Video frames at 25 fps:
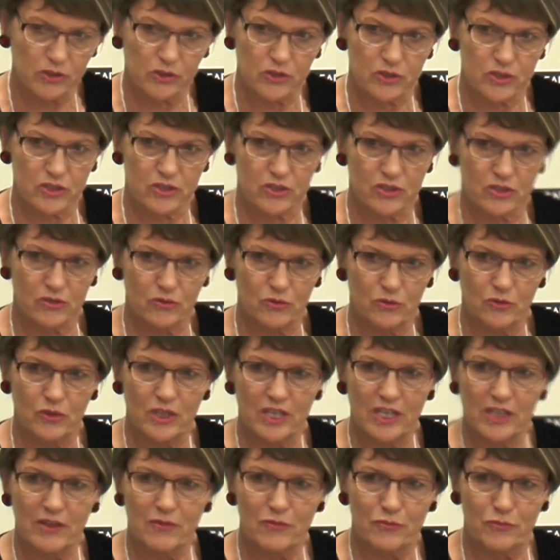because it's all
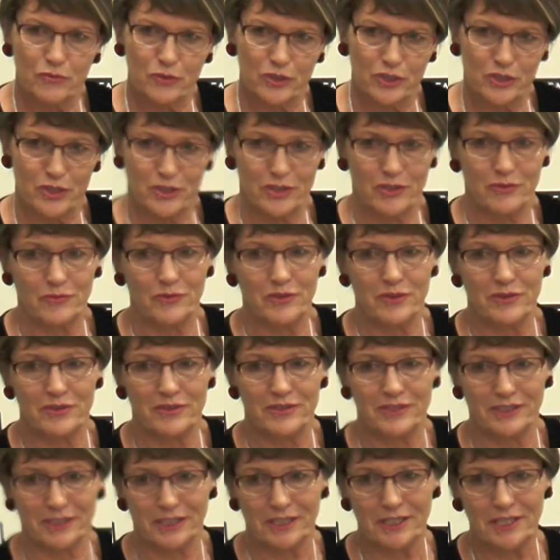fresh that we're
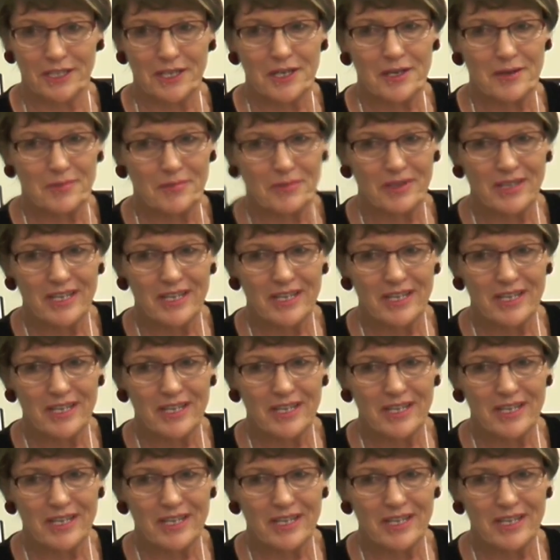digging up.